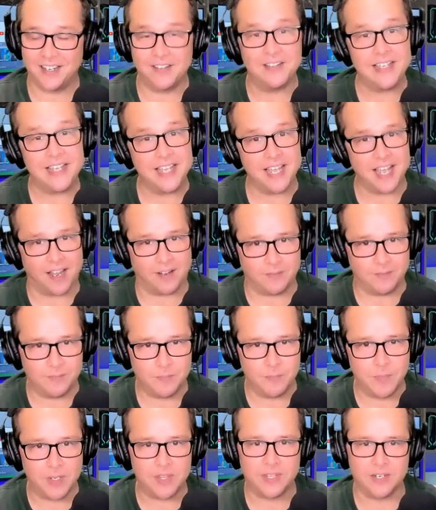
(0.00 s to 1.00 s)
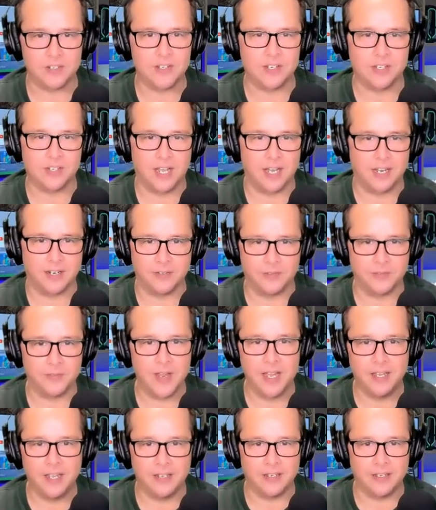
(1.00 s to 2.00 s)
Yeah, but there's a lot of
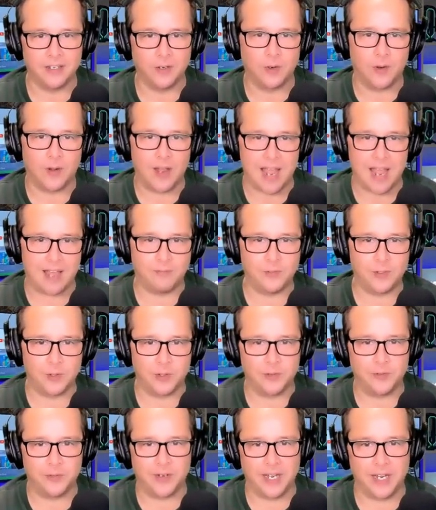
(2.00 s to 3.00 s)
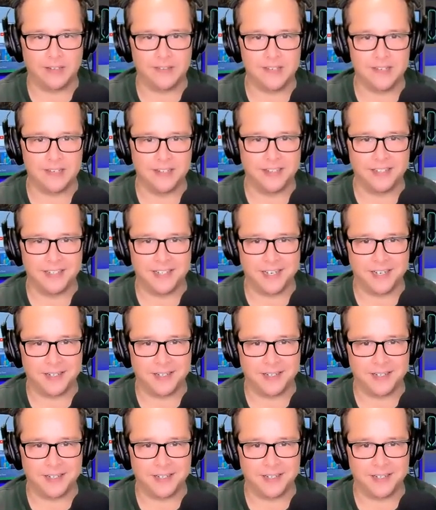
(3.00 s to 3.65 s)
After Effects and